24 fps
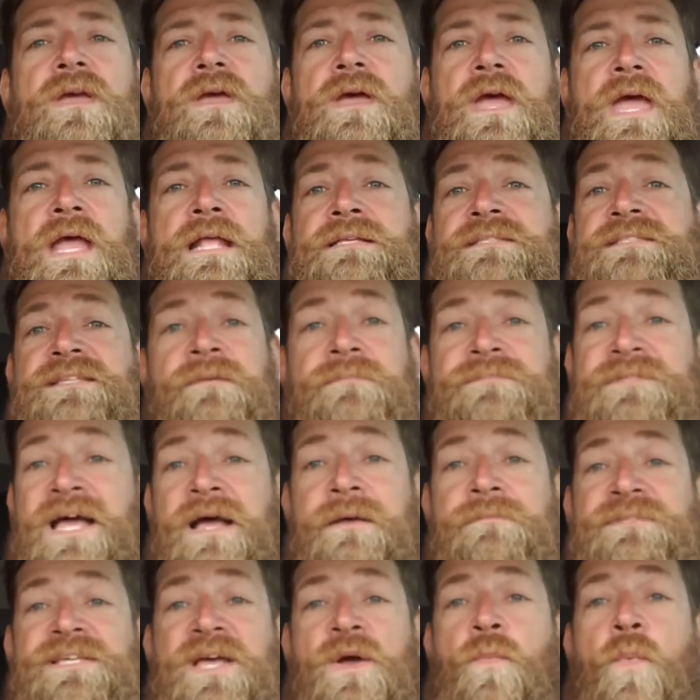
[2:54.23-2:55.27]
and
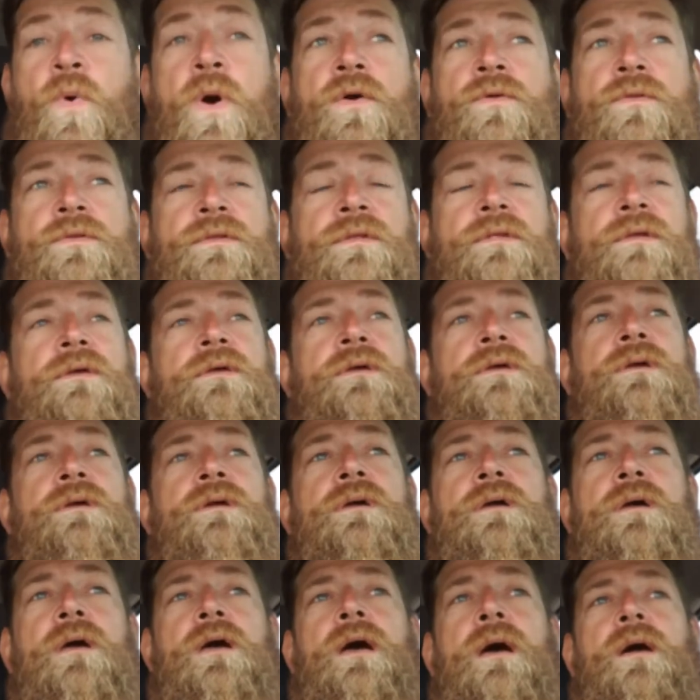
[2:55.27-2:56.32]
sometimes I won't.
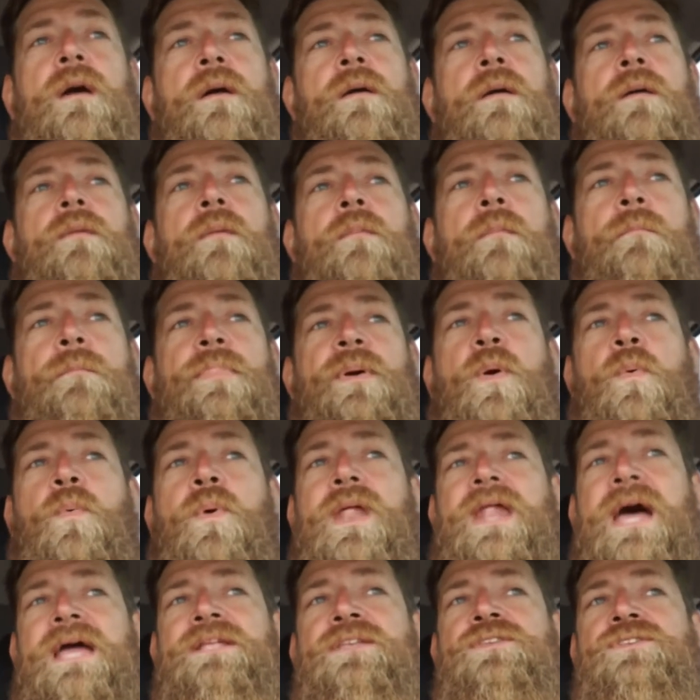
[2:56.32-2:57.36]
But
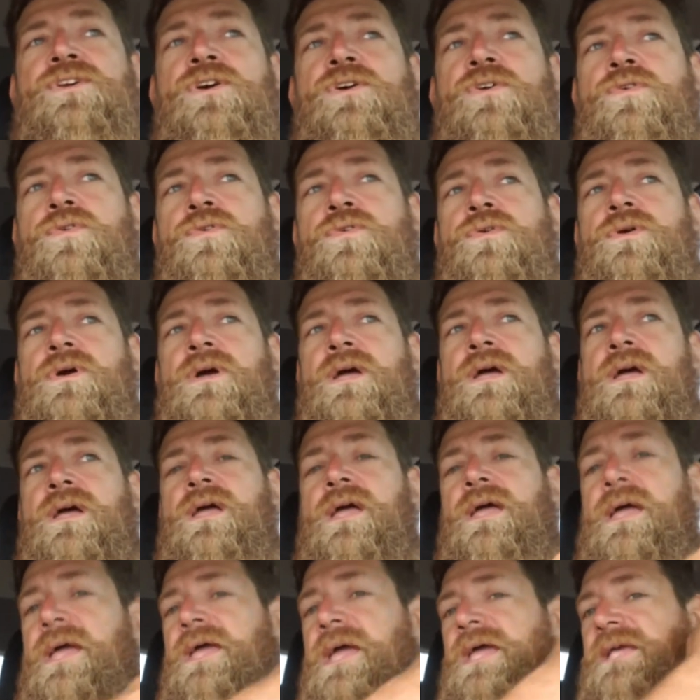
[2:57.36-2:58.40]
what I do
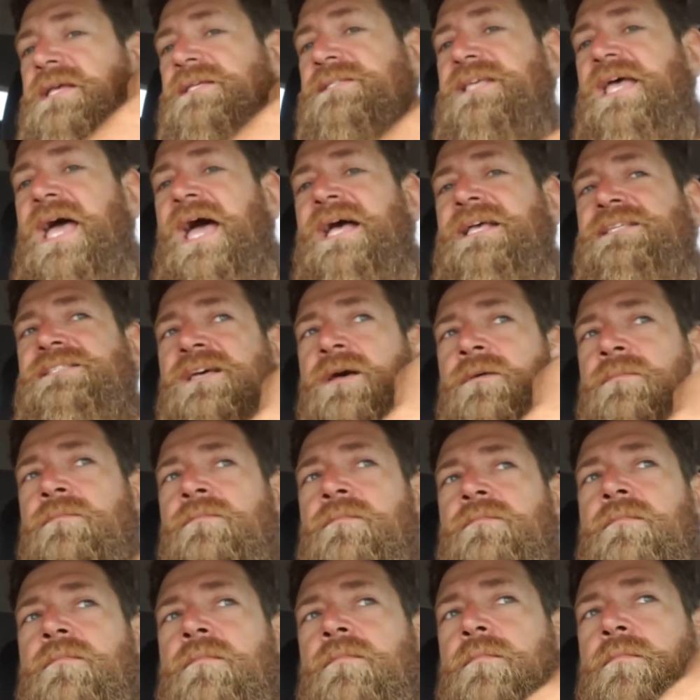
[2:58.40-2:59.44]
is as I'm
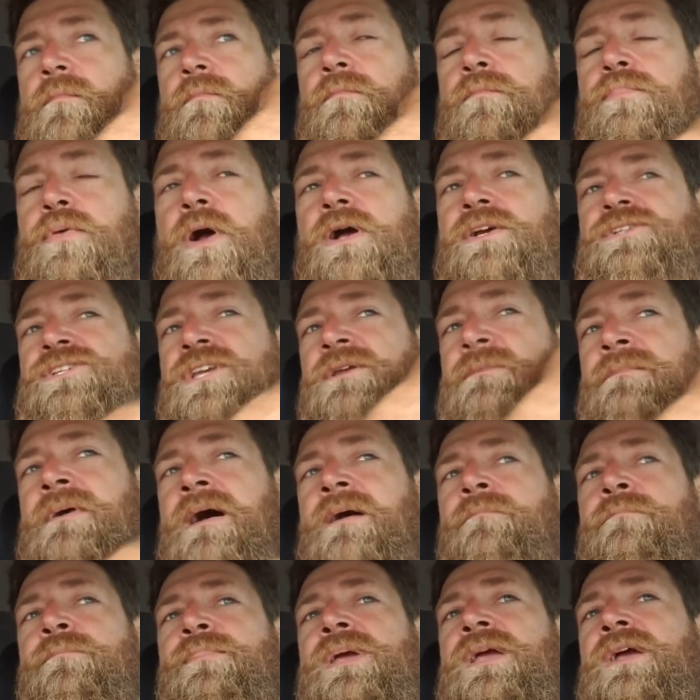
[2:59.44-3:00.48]
brushing my
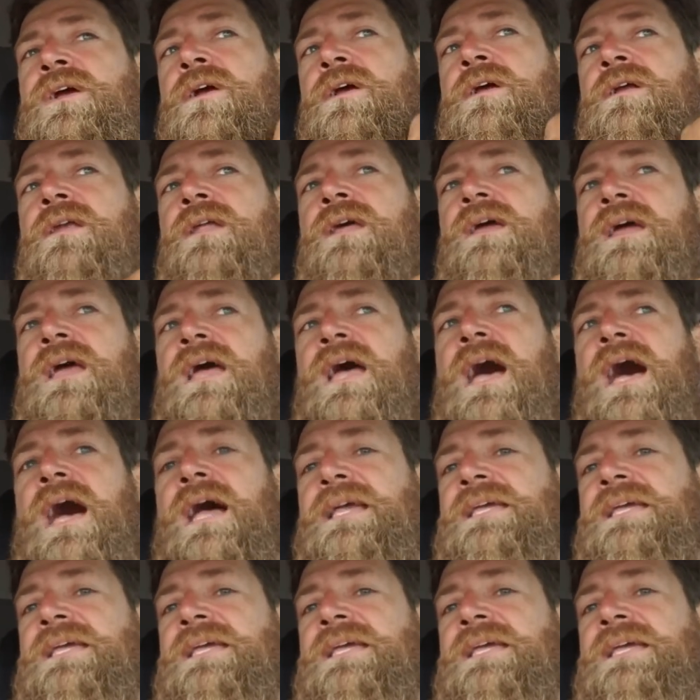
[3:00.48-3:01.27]
beard, I